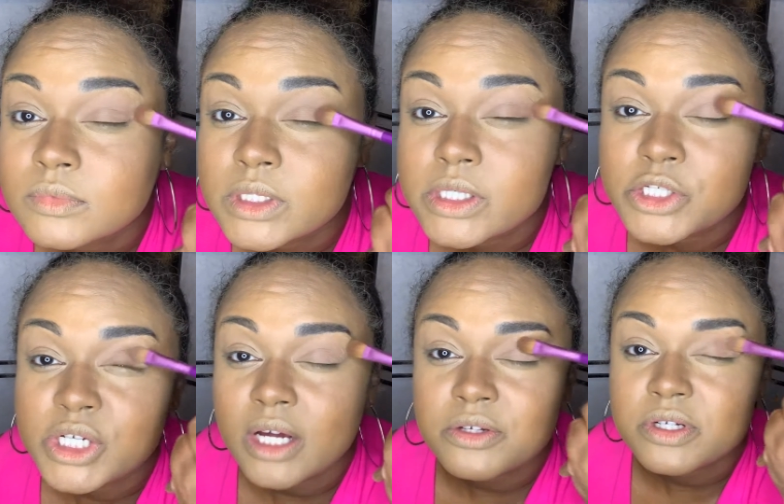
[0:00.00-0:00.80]
so this
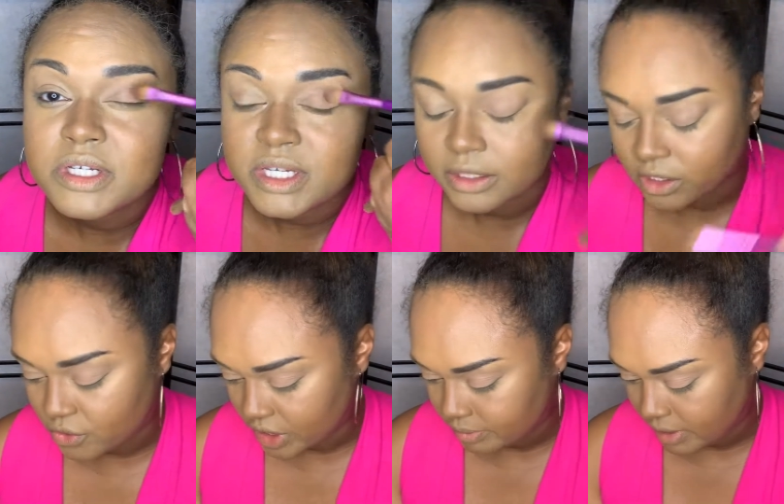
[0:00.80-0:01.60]
shadow is going to set the
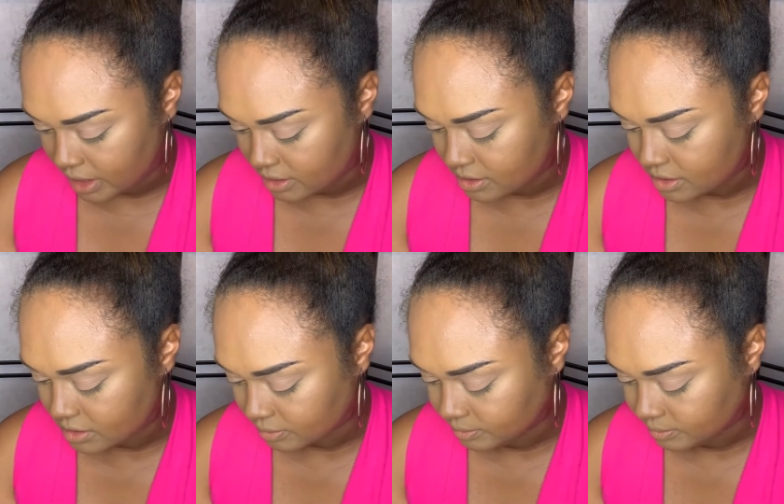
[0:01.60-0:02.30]
cream base.